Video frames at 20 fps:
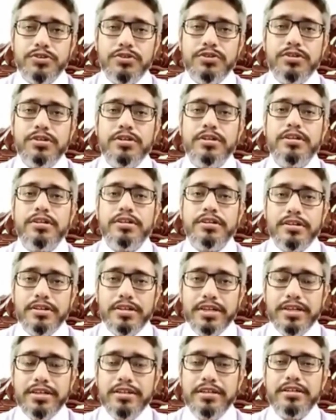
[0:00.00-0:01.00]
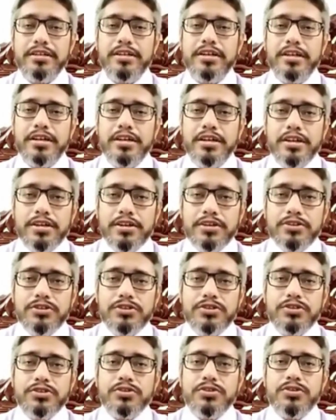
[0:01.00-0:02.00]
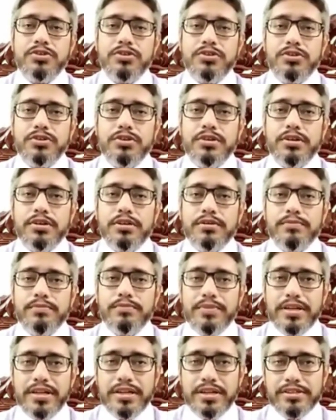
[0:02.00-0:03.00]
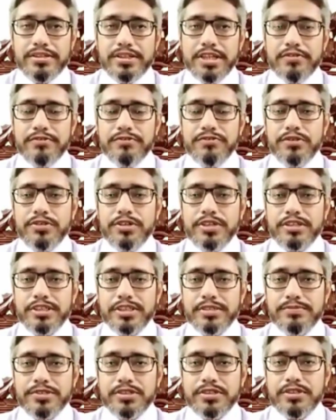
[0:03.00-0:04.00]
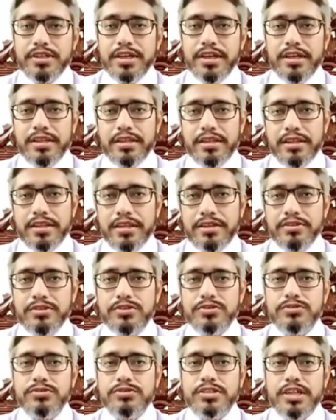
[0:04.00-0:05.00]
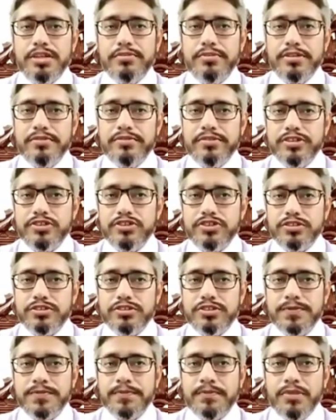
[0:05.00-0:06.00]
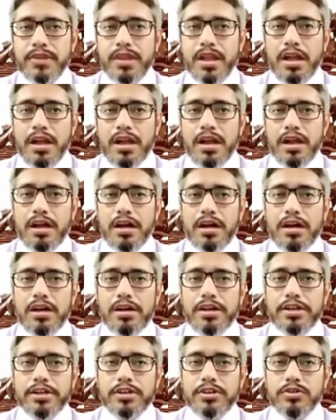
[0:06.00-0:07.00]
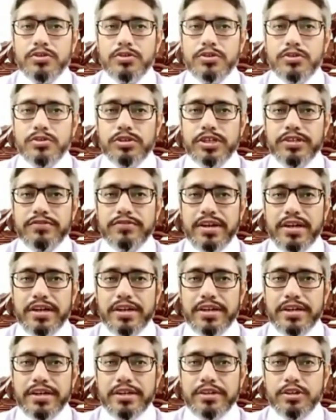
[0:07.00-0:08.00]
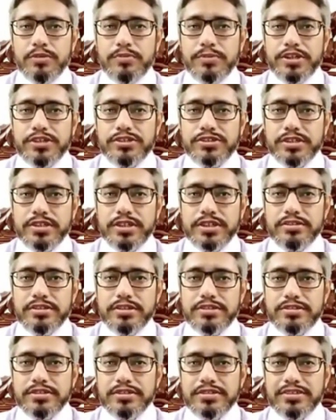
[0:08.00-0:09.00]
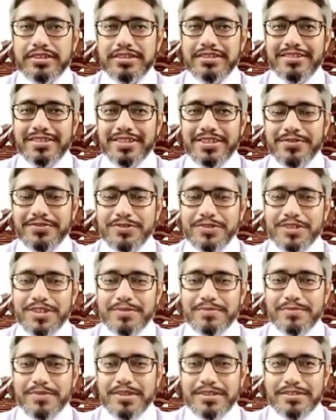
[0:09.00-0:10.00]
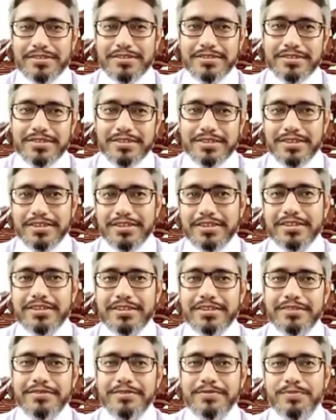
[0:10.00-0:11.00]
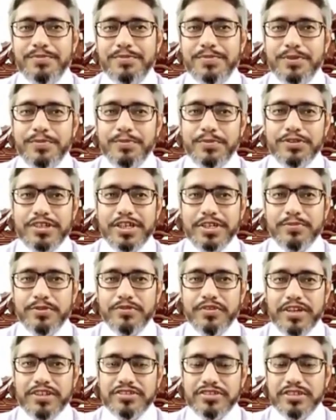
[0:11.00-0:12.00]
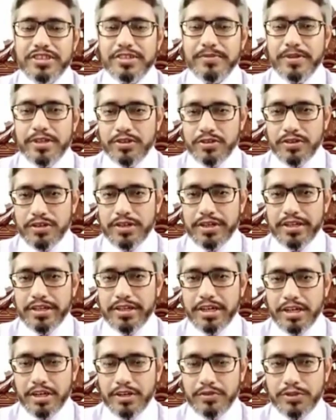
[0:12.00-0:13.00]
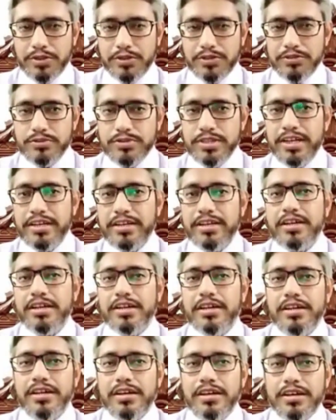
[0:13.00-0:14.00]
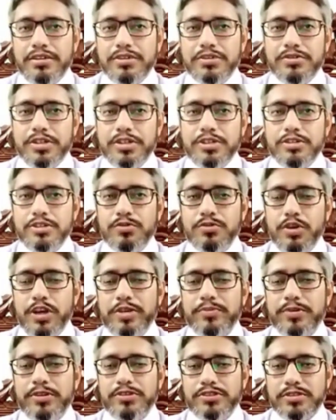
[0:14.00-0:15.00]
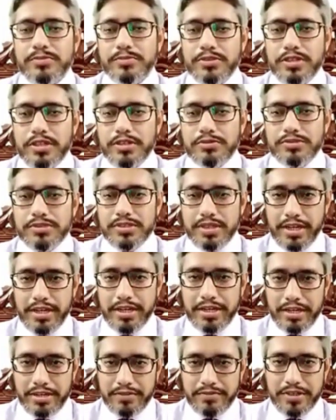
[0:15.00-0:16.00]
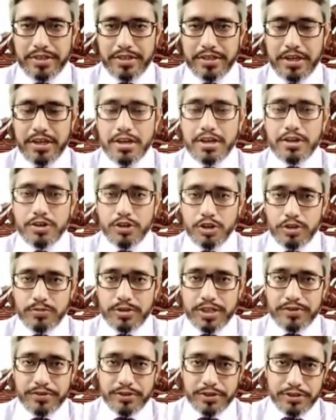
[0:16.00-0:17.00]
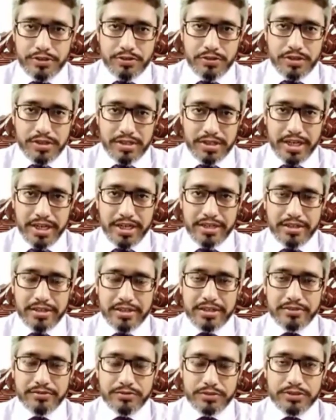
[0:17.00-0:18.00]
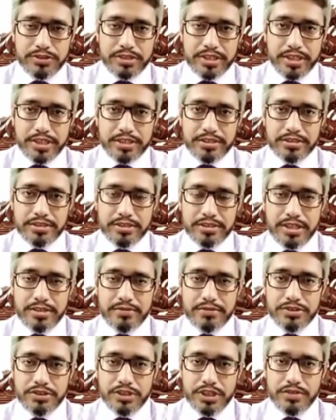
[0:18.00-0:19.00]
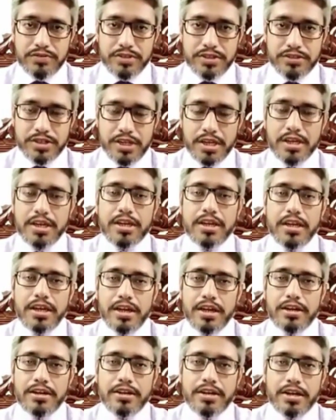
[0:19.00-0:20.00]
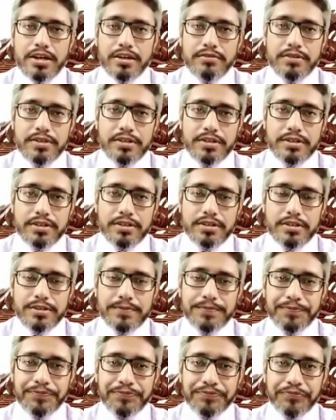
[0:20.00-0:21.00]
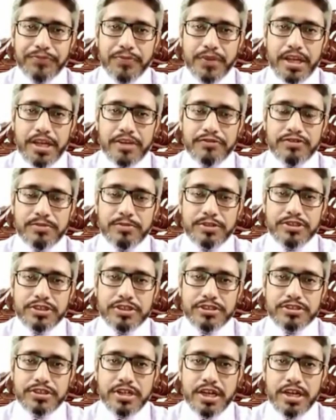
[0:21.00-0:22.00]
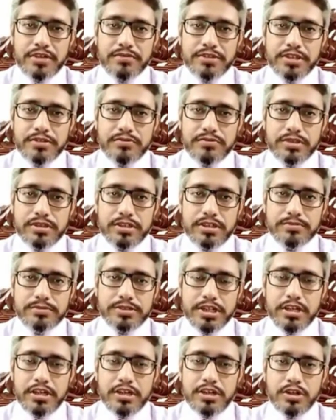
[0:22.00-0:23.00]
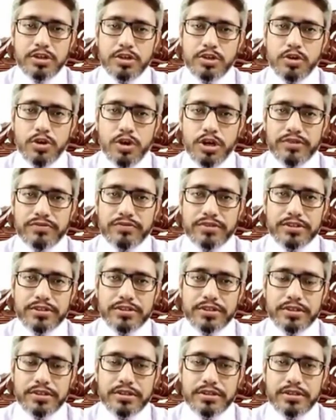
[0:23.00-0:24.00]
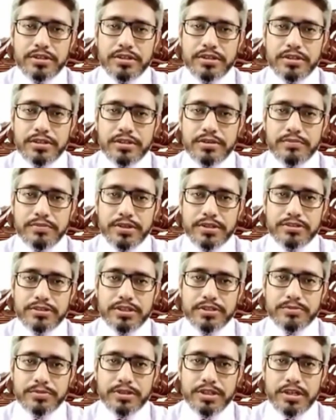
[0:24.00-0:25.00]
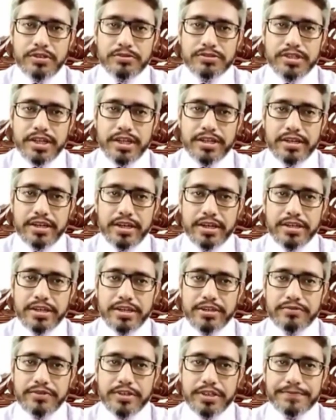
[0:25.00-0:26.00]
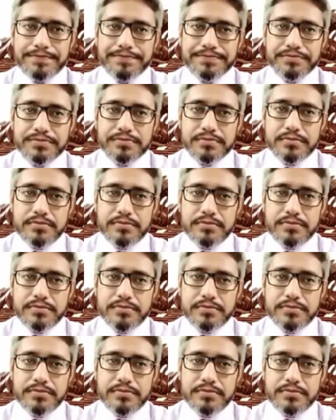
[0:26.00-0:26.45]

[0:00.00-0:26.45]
your reader. So please give full description and then use the abbreviations. Include only valid and operational addresses and telephone numbers. Project professionalism and quality. How would you do that? You need to avoid personal pronouns I and we. Normally we do not write full sentences in our CVs, and our information start with the verbs, not with the personal pronouns like I and we.